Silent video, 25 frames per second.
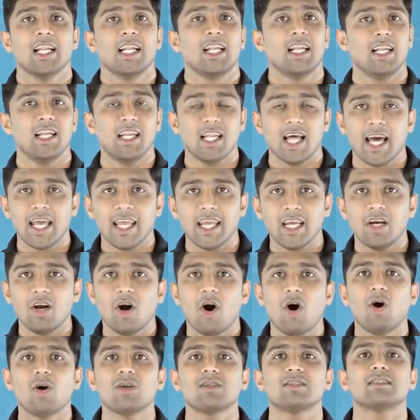
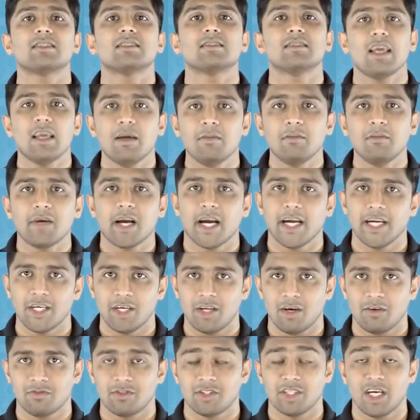like or same kind
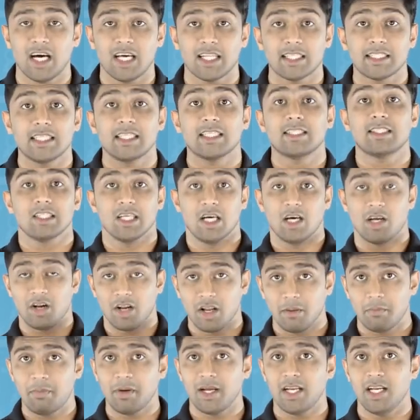of charges
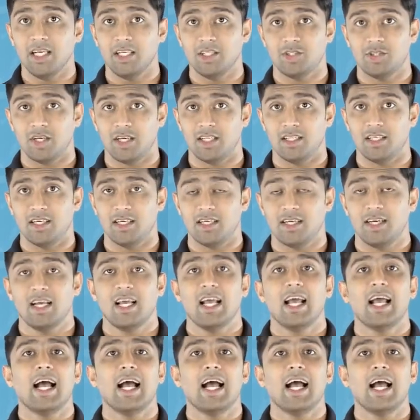repel each other,